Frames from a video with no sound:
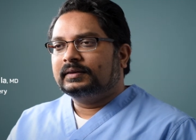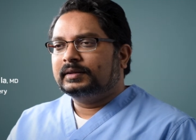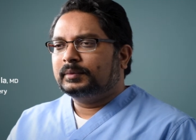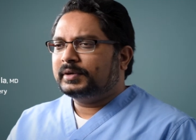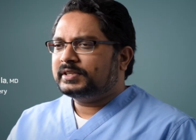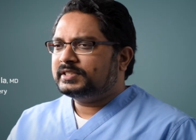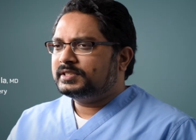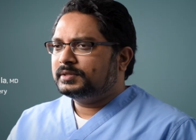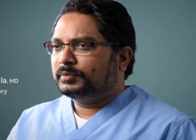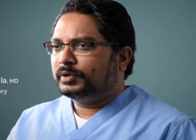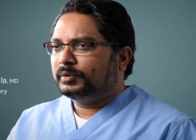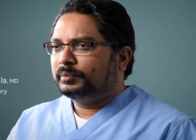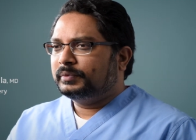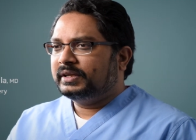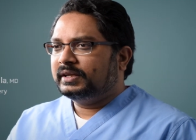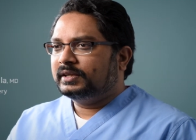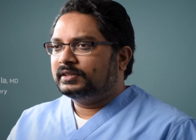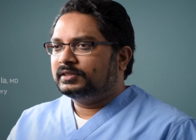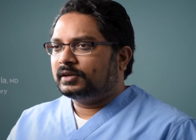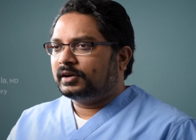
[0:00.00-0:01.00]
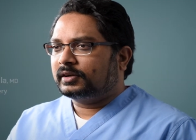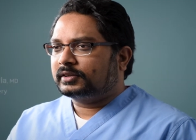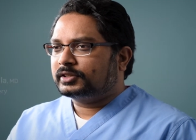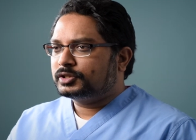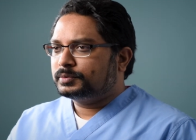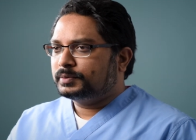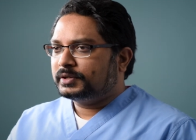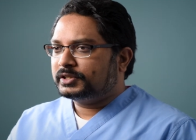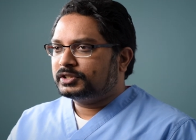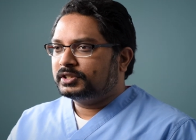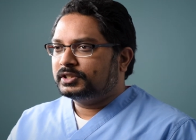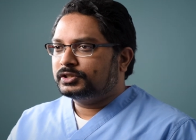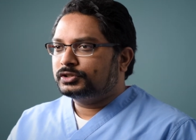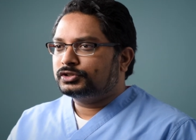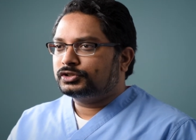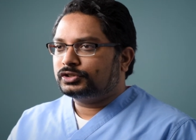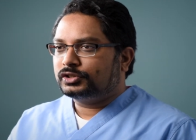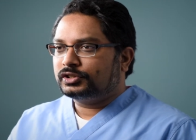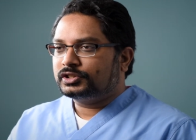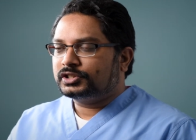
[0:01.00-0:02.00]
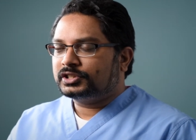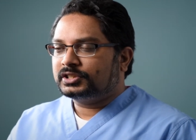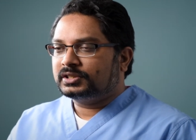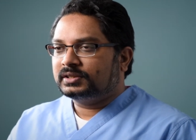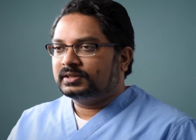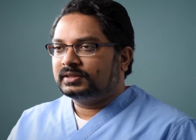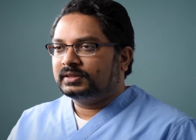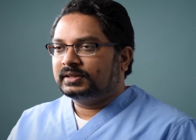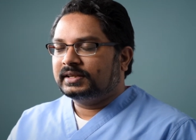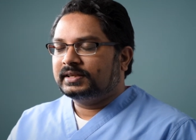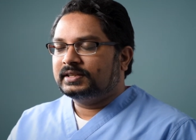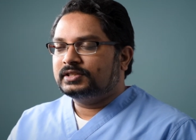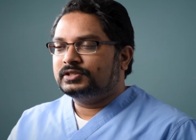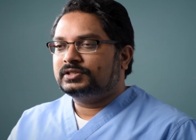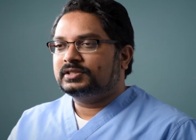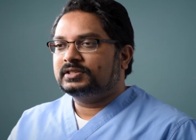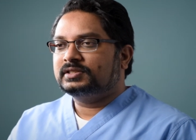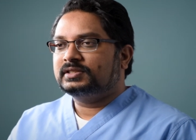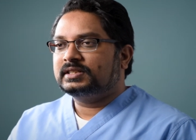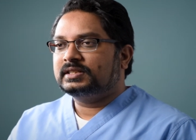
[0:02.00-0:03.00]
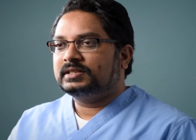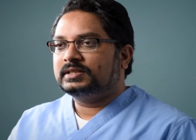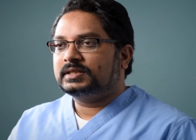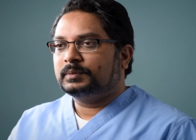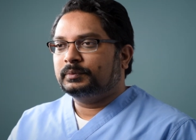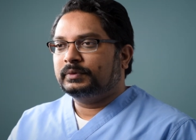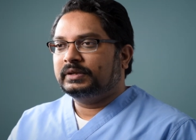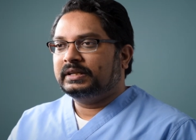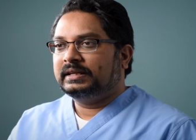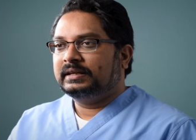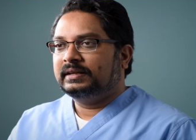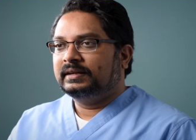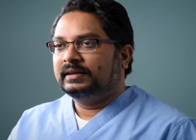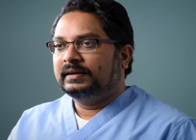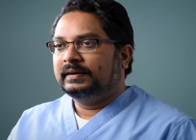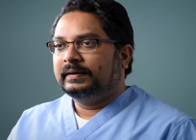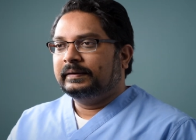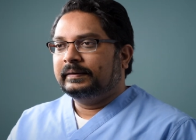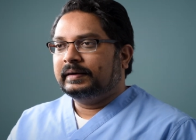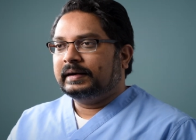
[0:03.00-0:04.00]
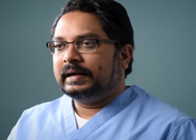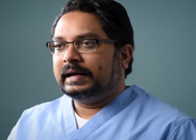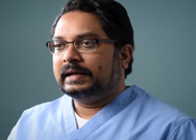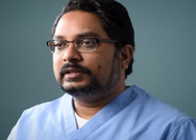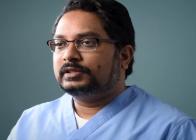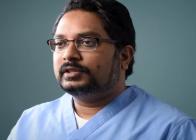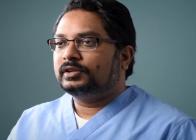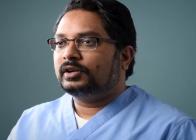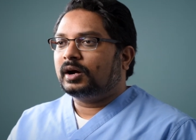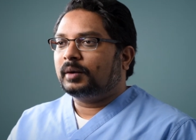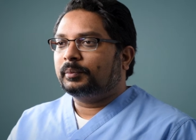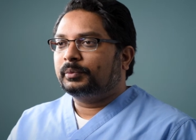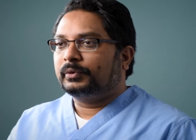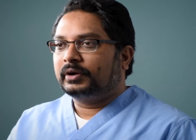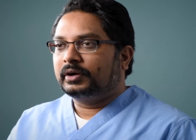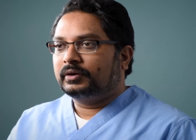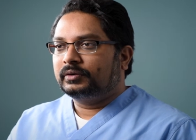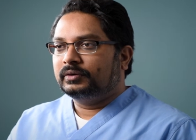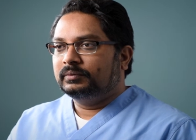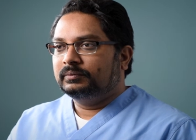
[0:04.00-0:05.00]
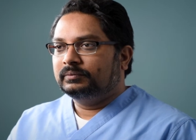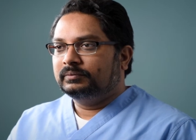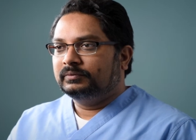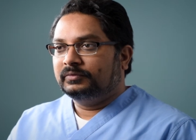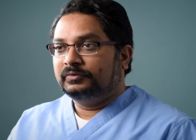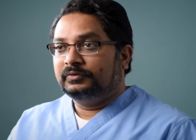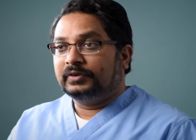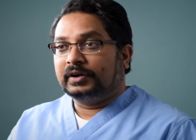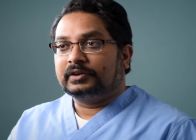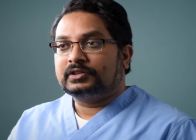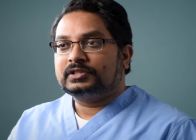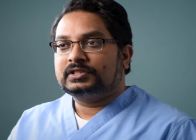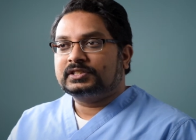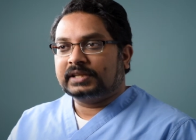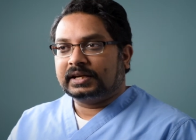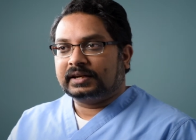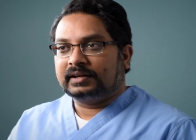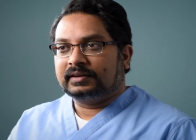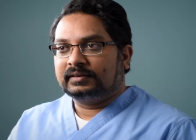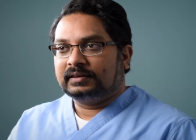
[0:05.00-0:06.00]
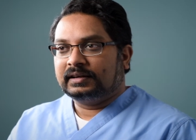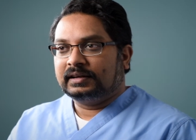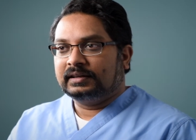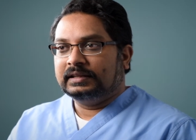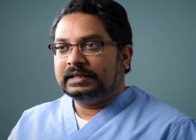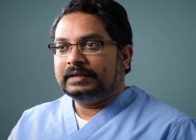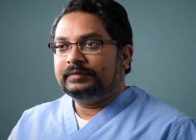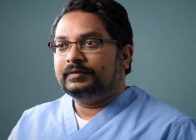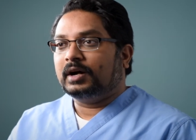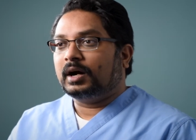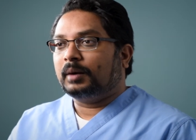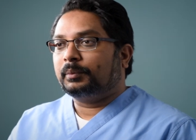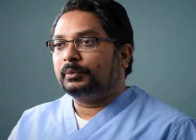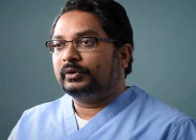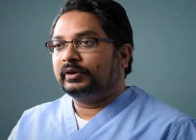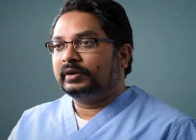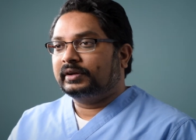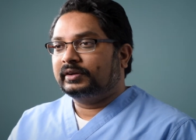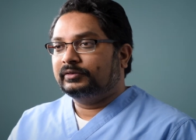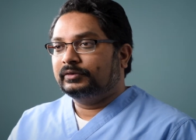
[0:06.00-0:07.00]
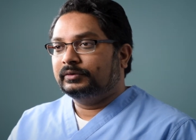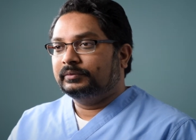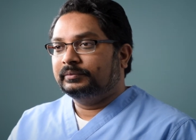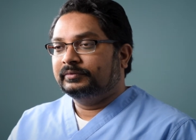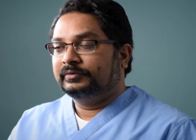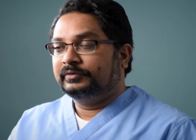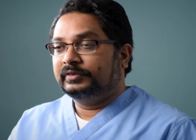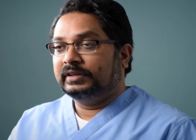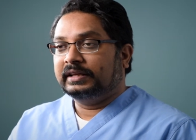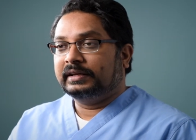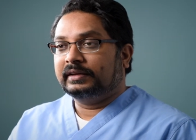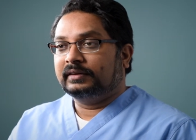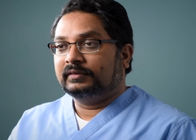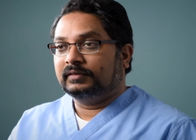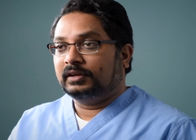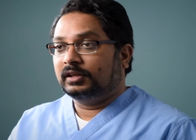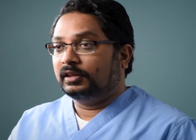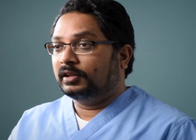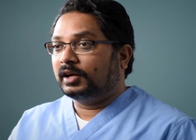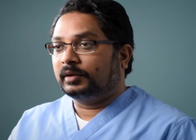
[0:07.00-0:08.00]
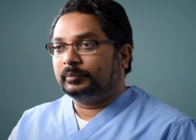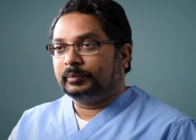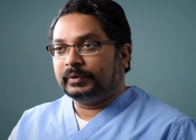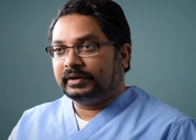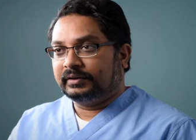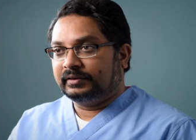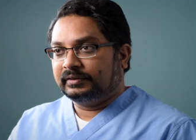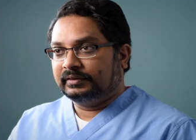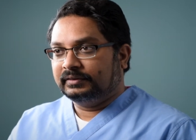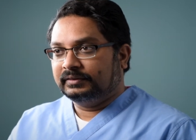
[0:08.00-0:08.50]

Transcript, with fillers: The best thing about being a doctor, especially a surgeon, is to see somebody enter the operating room very sick and leave the operating room feeling a lot better.